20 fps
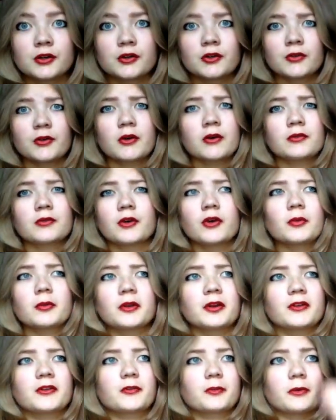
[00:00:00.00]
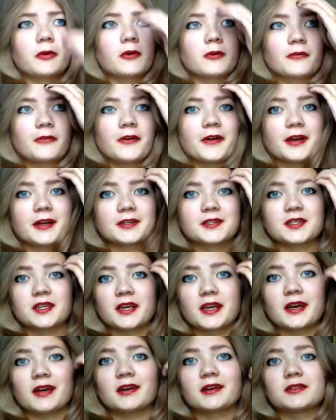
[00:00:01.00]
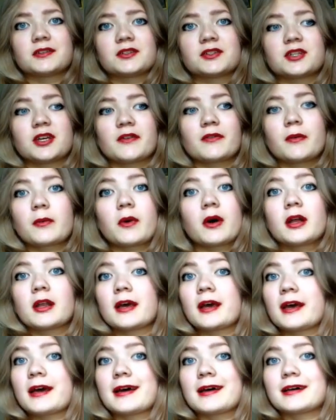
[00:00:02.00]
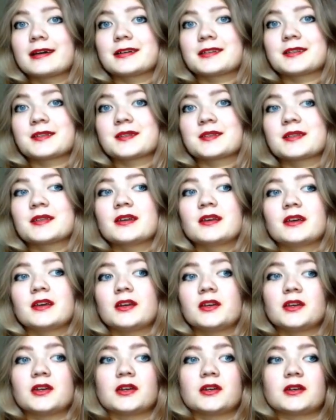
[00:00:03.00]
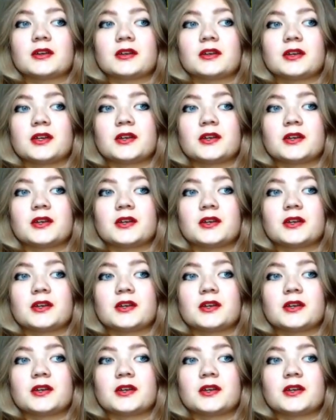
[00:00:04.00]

You know, nobody's perfect and everyone has eh,